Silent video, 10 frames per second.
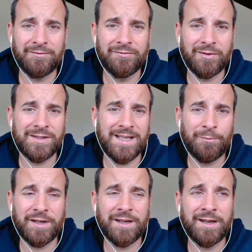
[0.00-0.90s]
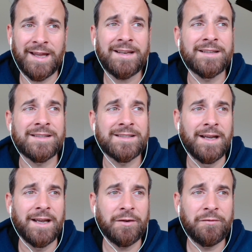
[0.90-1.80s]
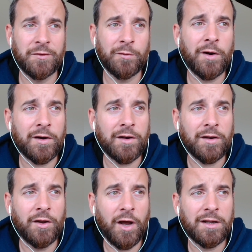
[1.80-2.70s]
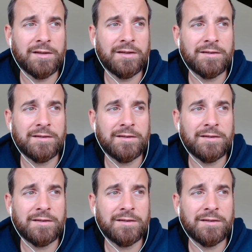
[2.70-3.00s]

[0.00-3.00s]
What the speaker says: For example, in the Netherlands, if you are not